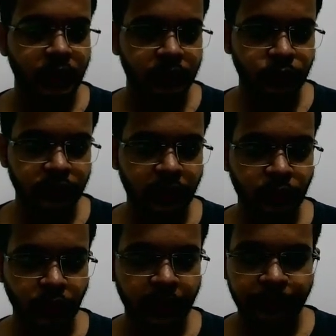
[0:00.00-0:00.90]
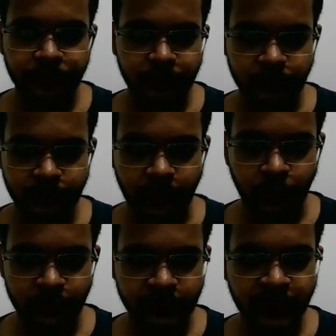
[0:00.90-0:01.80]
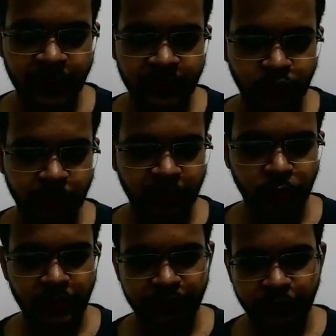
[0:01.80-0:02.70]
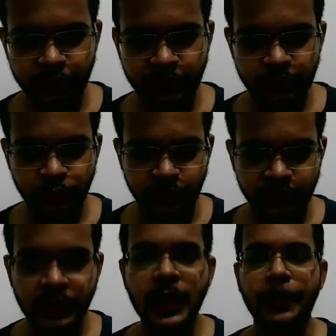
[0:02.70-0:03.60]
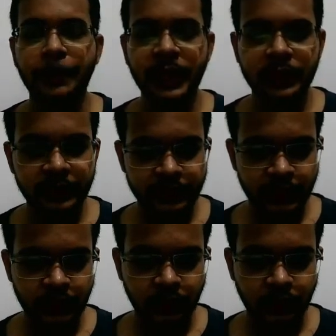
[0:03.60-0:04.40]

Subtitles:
Tushar Roy. Now this guy has not been uploading videos since 2 years, but still